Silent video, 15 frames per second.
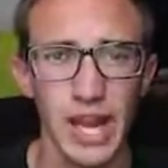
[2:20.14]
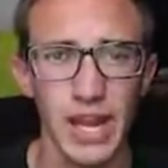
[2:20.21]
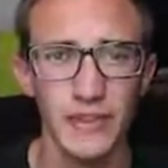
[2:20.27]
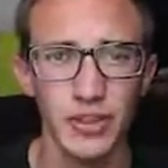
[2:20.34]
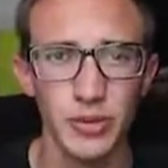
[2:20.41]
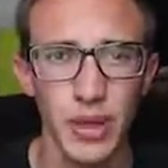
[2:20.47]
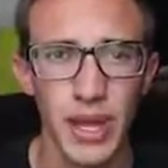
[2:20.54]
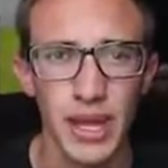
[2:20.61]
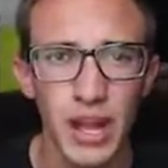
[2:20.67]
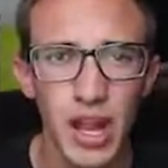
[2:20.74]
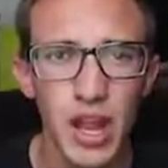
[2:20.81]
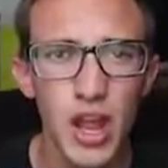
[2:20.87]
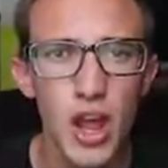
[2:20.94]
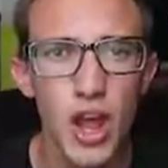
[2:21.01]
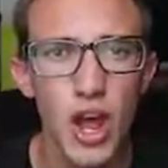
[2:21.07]
that I've spent
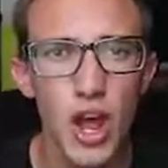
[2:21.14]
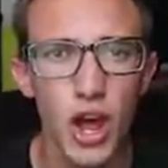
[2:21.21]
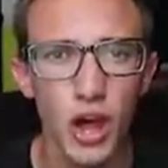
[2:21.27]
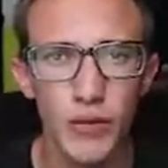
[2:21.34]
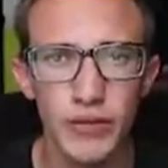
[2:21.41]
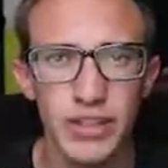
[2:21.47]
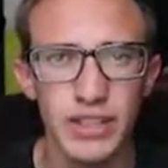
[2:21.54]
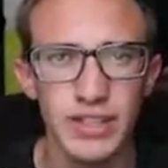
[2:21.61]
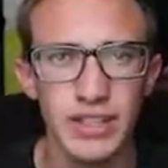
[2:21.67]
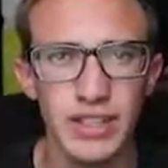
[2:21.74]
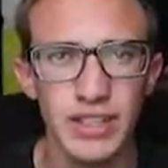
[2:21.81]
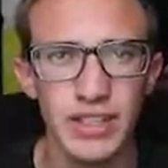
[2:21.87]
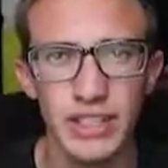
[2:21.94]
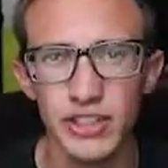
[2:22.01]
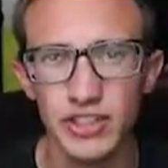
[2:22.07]

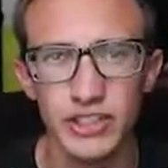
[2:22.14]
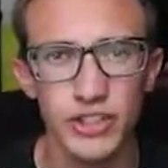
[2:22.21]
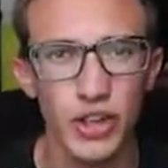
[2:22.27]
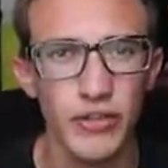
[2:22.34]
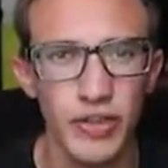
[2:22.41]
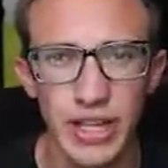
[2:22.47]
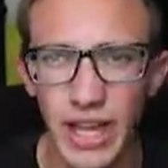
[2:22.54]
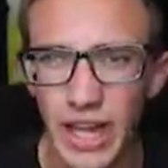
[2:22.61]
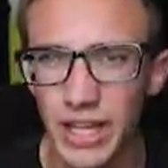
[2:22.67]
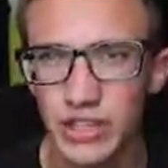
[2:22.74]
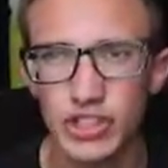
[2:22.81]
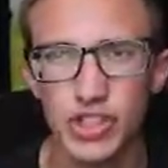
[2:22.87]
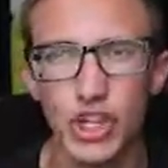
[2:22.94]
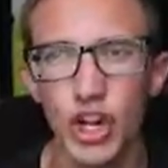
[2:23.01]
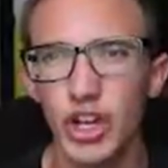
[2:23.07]
recently just on
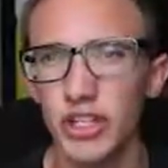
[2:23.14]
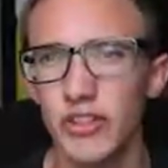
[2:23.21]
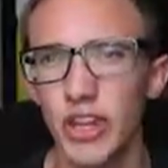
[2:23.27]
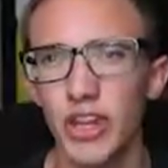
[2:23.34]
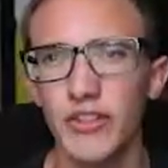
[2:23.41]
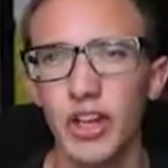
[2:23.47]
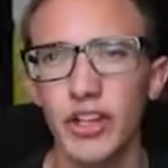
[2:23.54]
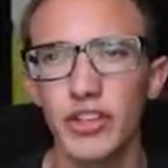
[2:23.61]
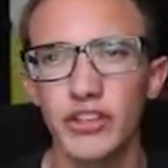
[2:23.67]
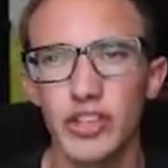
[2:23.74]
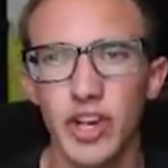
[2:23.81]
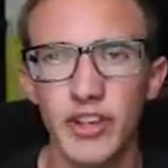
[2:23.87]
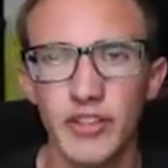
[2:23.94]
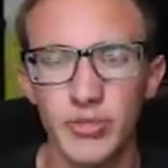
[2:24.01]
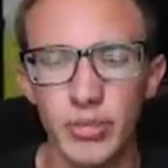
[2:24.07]
vacation, on a ton of other
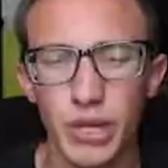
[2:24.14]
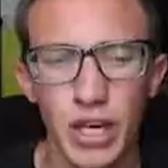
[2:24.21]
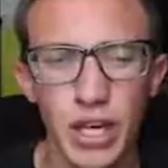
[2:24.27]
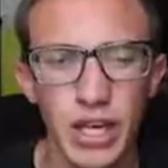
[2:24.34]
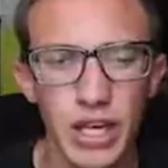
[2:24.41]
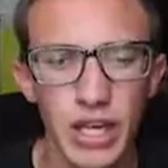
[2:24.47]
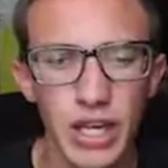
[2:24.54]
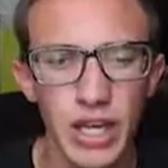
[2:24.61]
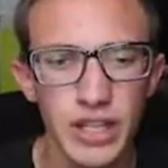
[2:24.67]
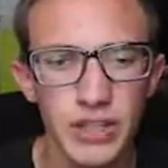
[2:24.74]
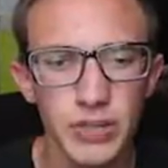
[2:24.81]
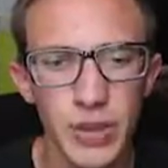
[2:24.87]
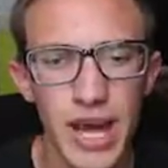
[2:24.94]
stuff, but it's